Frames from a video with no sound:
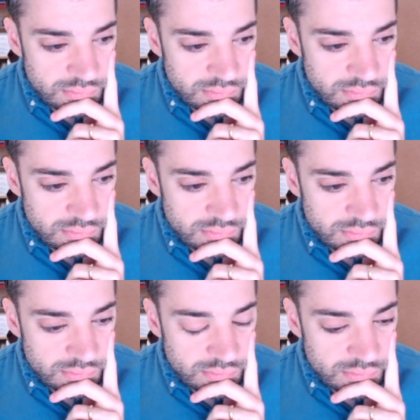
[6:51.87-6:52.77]

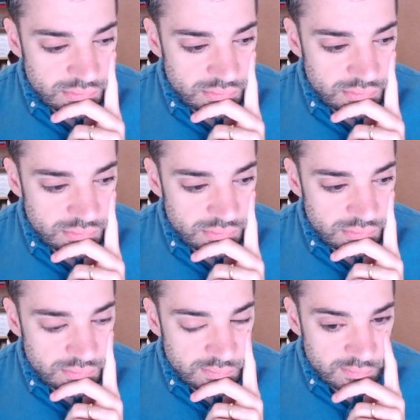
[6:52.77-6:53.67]

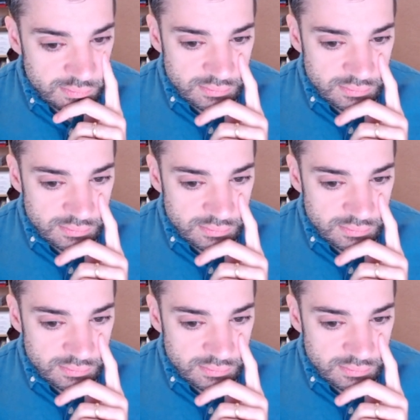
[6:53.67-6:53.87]
(no one is talking)